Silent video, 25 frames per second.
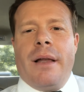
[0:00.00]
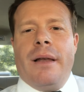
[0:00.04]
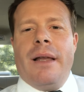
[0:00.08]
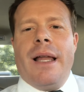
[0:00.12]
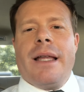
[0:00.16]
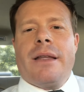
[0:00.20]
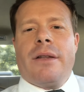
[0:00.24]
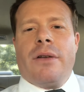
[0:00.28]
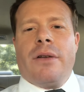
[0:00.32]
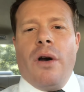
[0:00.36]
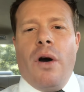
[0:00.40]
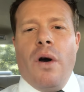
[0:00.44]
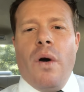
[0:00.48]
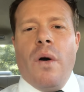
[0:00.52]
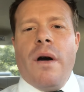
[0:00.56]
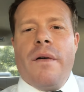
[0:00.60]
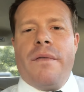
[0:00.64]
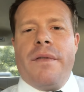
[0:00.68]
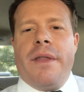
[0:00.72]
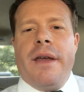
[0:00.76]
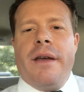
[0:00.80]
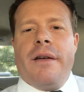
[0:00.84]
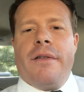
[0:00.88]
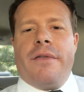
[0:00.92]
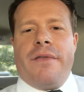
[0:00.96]
Let go
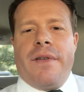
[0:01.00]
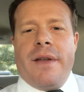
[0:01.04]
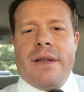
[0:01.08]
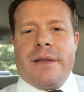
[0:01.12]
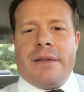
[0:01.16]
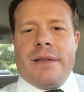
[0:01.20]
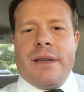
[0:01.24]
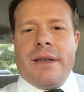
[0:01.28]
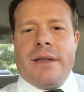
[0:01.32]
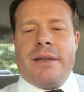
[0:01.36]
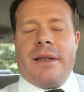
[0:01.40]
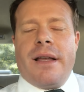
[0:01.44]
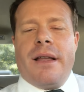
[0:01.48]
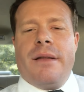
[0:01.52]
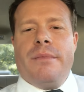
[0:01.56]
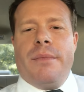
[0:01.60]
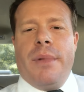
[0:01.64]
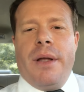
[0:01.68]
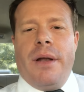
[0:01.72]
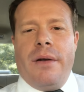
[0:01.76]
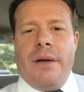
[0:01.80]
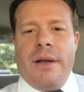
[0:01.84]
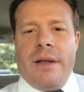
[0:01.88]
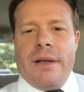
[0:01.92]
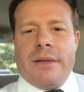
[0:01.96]
of the offenses and
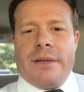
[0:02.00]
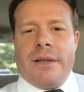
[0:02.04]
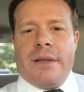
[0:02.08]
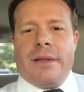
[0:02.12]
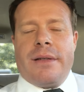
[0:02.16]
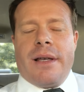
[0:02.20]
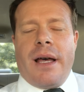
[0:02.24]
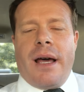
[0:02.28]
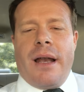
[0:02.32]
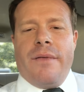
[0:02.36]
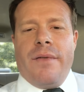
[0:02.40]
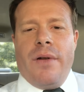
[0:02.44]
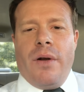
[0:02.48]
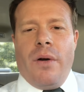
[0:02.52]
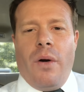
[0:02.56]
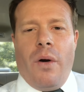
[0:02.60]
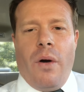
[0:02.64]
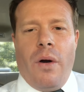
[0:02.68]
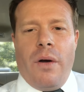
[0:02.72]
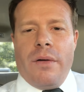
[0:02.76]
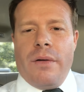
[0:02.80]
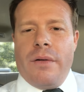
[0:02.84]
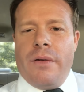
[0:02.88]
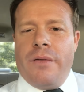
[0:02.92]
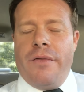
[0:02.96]
bitterness inside of your
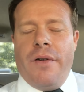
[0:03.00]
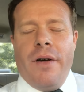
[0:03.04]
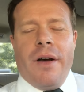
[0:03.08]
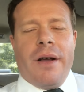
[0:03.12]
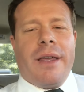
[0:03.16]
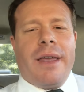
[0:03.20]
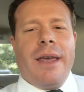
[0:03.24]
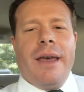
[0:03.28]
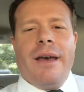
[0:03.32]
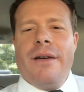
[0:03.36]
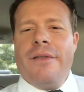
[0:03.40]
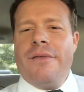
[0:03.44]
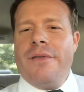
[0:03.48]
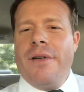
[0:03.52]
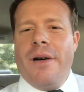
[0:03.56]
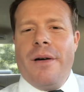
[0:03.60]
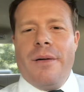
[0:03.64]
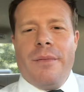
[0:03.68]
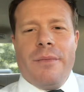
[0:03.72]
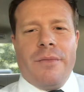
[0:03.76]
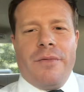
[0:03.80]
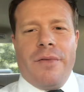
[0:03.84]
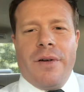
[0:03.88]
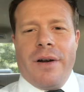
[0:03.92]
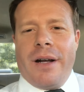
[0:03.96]
heart. Forgive
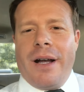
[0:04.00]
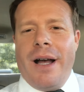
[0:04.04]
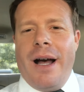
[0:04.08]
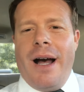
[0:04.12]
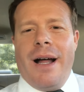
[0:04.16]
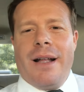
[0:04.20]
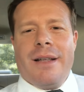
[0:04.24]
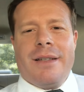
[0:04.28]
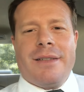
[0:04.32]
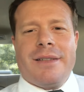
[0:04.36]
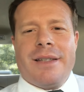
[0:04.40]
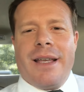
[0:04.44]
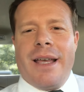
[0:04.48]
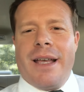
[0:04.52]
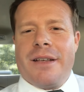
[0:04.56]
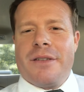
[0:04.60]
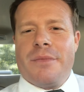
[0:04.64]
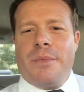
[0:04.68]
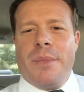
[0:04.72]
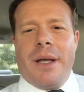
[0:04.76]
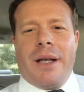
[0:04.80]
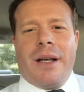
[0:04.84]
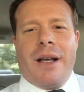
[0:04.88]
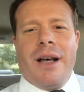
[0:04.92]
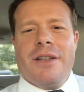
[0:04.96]
them for God's sakes
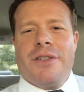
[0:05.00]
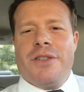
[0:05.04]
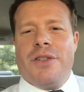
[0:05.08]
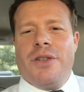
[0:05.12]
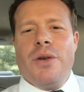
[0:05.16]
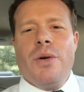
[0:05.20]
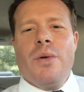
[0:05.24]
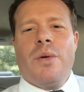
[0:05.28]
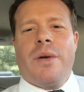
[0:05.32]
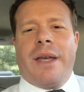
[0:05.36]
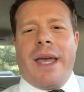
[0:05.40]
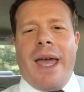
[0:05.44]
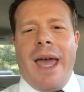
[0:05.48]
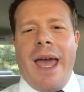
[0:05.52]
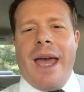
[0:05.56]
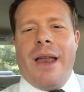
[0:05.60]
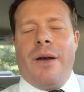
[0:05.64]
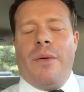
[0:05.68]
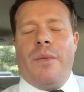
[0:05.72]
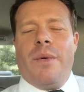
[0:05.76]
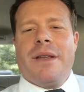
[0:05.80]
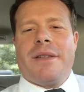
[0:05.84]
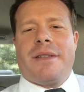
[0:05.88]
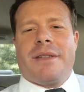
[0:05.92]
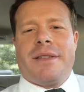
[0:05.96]
because you can't
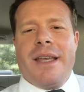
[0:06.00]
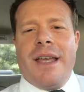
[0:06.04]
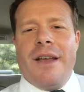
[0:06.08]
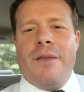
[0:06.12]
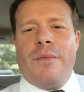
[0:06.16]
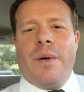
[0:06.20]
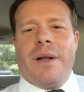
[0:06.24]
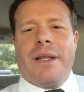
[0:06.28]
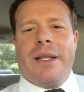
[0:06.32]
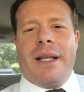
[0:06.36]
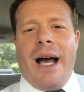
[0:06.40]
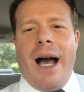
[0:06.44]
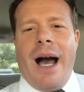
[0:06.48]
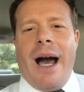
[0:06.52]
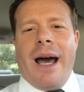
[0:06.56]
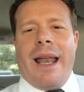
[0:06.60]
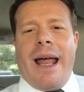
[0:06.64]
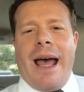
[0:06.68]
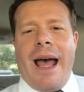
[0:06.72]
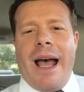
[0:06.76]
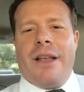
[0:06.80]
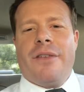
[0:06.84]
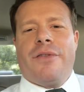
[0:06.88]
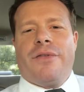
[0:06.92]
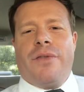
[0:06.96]
receive what God
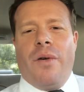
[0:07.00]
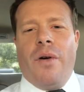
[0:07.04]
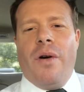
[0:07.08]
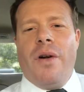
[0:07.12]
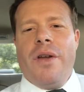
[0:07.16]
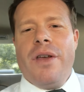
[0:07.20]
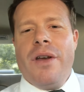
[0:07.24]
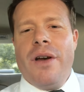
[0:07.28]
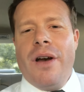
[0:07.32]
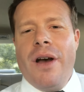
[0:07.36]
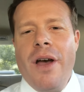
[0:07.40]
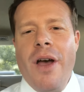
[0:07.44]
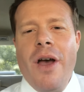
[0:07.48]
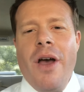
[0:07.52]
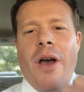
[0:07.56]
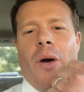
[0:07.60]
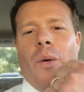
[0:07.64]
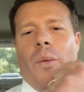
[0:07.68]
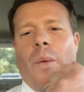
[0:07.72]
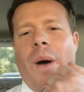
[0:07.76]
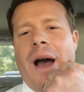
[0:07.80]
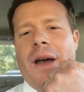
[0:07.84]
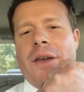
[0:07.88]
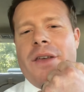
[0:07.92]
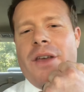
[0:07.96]
has for you
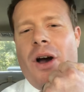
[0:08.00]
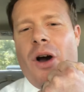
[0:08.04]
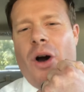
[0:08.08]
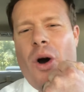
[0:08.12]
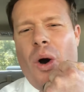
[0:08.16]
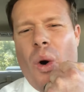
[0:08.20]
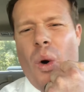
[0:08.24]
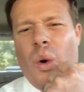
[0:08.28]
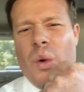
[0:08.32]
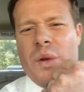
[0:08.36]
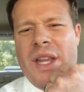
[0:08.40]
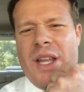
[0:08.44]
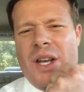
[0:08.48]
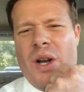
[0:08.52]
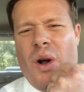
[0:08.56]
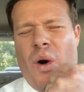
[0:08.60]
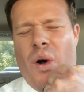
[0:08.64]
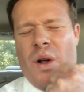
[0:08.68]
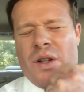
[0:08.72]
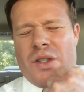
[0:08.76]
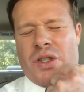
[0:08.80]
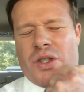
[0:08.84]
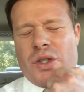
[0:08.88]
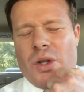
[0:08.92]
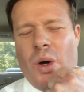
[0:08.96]
while you're holding
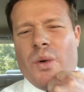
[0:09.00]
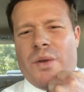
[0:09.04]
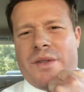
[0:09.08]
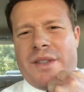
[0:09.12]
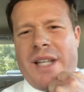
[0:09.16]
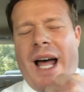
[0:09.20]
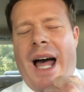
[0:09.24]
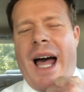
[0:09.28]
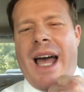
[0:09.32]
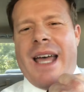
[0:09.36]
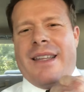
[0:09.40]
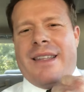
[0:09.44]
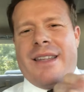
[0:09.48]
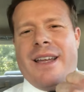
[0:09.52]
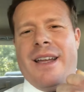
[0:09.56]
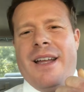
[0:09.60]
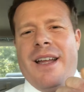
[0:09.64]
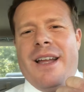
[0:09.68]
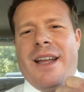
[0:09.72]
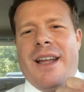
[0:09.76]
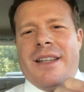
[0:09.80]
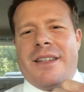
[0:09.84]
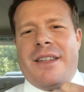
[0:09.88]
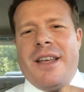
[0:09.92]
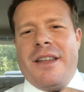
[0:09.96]
on so tight
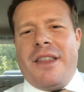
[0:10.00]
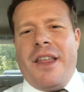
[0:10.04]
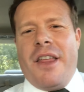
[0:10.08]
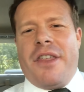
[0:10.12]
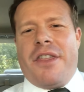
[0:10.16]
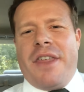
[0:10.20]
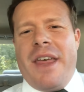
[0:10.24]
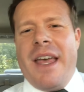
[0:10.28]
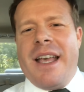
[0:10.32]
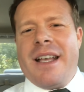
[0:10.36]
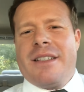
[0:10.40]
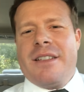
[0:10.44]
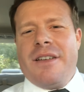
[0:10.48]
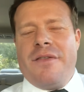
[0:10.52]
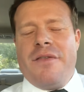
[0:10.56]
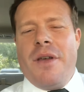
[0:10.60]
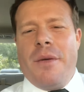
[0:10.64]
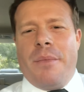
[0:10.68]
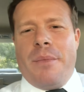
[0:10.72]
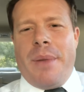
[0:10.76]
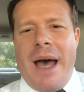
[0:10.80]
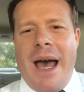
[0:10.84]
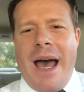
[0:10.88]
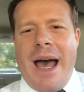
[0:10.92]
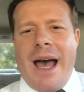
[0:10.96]
to the things of your
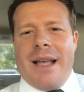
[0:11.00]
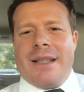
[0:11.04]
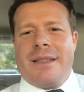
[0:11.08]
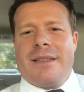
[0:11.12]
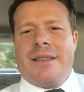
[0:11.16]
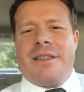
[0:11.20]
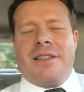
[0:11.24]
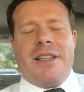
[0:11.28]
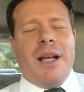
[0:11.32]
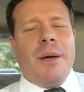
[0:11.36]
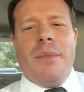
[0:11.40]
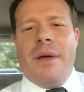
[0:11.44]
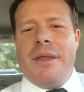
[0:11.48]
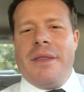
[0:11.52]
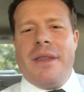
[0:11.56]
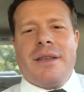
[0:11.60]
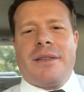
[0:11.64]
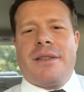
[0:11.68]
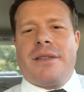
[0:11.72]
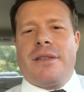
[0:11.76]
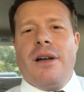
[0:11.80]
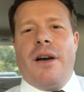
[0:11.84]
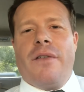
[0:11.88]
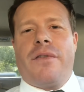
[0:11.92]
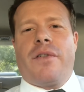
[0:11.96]
past. Some of this
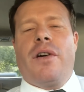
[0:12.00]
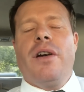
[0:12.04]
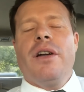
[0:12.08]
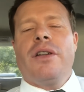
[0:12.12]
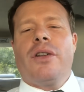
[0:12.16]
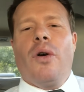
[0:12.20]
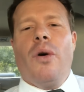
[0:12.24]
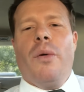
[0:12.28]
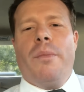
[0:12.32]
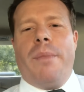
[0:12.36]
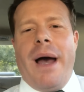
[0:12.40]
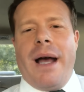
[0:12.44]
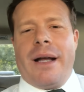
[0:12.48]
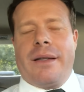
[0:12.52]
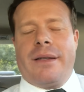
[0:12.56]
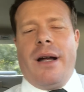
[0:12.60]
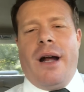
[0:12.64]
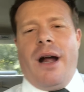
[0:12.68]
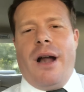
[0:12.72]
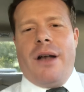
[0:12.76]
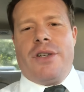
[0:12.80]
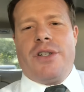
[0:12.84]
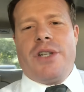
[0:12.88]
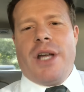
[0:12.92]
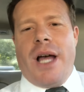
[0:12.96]
stuff could go back to
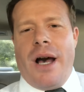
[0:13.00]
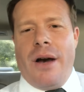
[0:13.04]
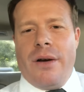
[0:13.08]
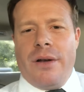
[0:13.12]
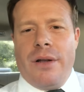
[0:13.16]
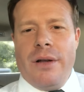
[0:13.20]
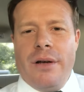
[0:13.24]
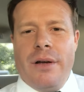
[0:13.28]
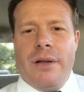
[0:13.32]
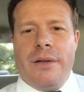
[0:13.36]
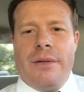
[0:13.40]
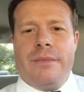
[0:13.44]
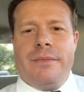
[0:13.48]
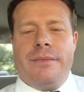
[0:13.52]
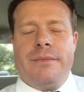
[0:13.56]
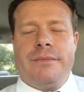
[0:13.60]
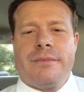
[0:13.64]
our childhood.